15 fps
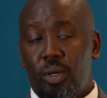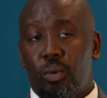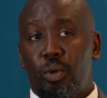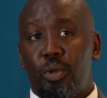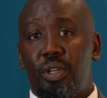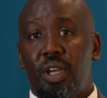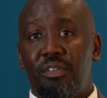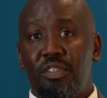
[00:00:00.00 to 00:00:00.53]

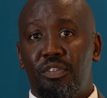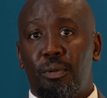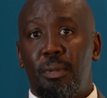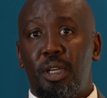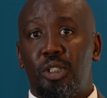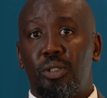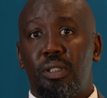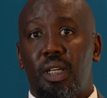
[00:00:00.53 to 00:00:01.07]
When you have
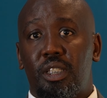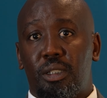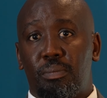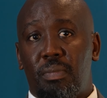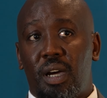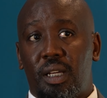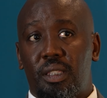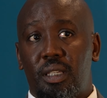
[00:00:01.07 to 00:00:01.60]
information that's
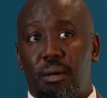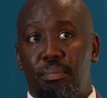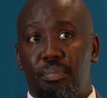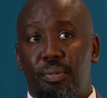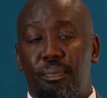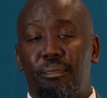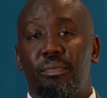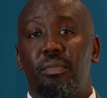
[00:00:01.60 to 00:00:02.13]
backed up,
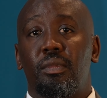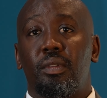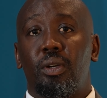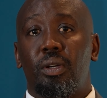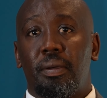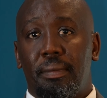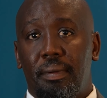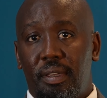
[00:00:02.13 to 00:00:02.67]

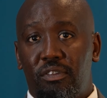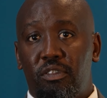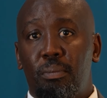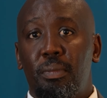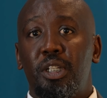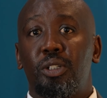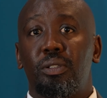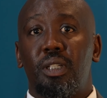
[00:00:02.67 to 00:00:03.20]

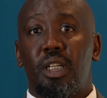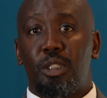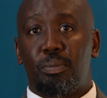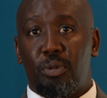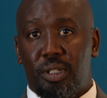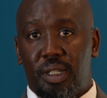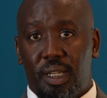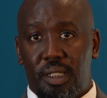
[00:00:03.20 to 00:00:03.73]
information that's
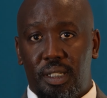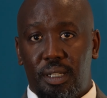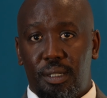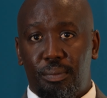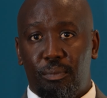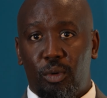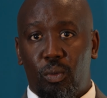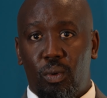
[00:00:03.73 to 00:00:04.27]
protected,
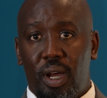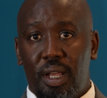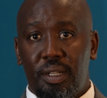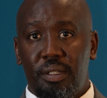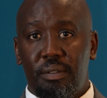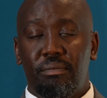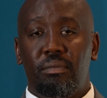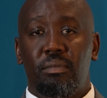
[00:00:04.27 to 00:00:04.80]
one,
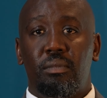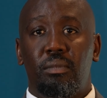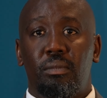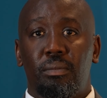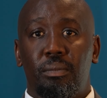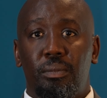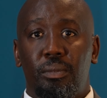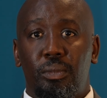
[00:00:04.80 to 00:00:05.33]

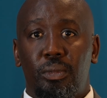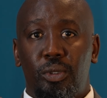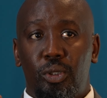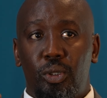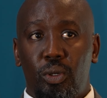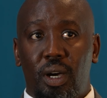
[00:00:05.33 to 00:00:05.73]
you're